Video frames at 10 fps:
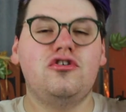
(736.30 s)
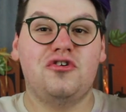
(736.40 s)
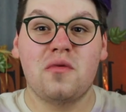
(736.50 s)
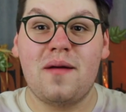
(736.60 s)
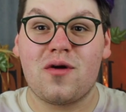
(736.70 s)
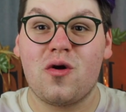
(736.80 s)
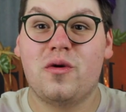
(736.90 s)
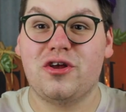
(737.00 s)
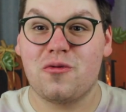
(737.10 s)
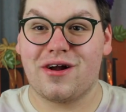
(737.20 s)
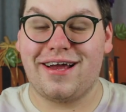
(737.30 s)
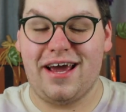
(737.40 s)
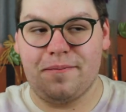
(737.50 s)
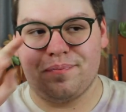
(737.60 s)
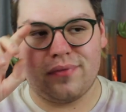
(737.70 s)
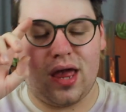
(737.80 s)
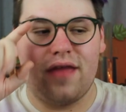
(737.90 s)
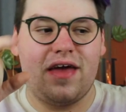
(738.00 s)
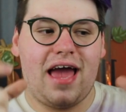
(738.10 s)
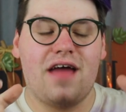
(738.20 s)
Do you remember when you were a kid
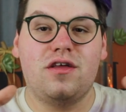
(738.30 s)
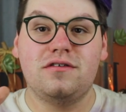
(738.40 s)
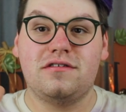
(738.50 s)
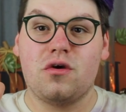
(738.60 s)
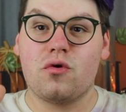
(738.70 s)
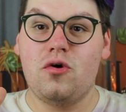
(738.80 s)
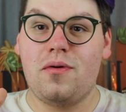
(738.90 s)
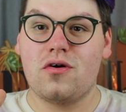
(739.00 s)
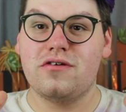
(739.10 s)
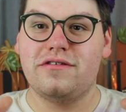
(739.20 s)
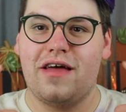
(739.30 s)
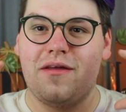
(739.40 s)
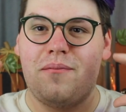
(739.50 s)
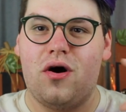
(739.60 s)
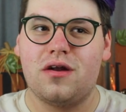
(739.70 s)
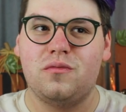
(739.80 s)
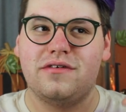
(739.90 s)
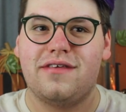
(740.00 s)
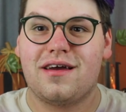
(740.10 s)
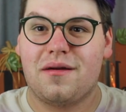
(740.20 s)
and they had those cereal bars and the bottom
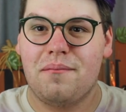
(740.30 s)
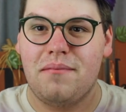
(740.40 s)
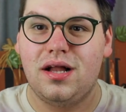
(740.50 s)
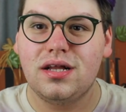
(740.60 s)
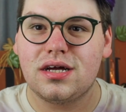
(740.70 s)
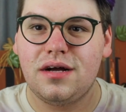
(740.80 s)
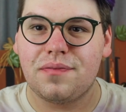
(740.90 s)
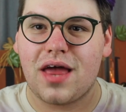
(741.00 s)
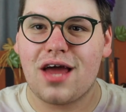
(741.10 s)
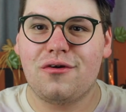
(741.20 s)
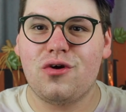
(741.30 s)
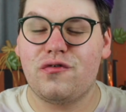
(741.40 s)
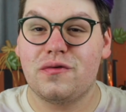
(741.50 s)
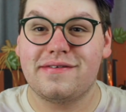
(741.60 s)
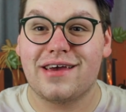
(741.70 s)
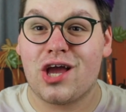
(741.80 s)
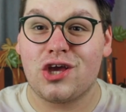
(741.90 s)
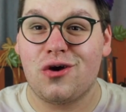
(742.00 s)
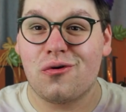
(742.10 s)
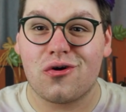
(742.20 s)
was like milk? I don't know if it was like a
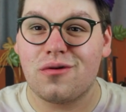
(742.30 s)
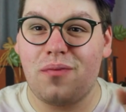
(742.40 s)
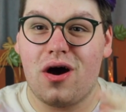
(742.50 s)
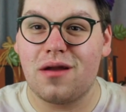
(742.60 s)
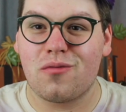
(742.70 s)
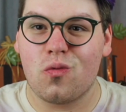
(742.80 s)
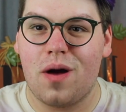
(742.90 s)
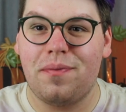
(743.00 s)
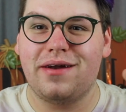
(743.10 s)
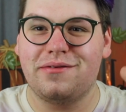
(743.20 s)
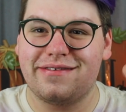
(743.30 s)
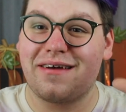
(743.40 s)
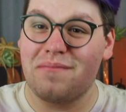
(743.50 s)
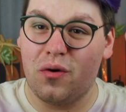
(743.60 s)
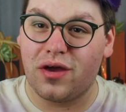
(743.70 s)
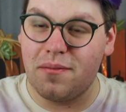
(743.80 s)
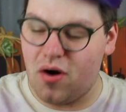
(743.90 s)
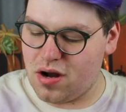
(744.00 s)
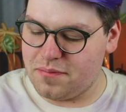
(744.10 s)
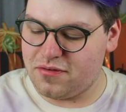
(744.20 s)
yogurt bottom or what, but it was like milky
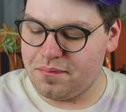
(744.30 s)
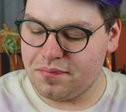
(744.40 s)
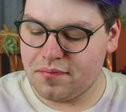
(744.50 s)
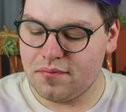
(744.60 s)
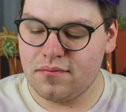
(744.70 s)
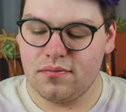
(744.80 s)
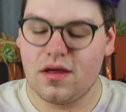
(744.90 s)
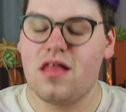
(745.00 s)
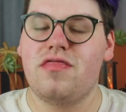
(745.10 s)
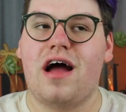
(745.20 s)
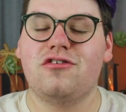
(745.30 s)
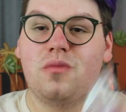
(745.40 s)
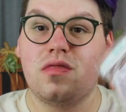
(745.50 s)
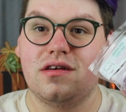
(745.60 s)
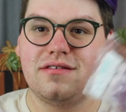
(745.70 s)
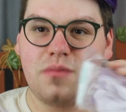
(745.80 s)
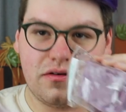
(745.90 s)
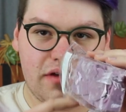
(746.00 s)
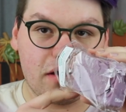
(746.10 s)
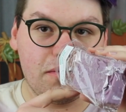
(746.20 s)
bottoms. That's what this
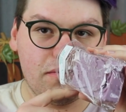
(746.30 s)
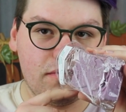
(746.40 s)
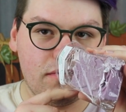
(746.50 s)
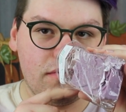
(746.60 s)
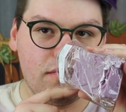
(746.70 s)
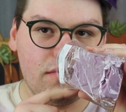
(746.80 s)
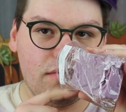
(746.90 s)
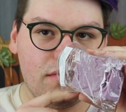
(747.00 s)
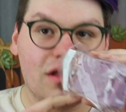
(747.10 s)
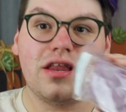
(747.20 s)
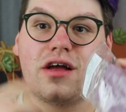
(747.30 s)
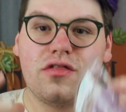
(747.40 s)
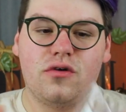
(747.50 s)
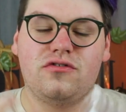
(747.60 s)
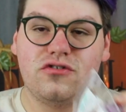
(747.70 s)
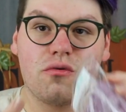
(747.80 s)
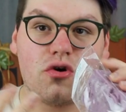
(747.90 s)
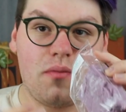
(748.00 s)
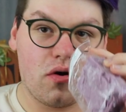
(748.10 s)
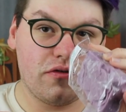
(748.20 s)
smells like. Like those
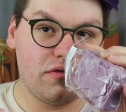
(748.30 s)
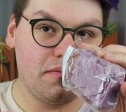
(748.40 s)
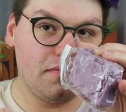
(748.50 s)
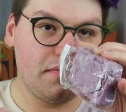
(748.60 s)
cereal bars.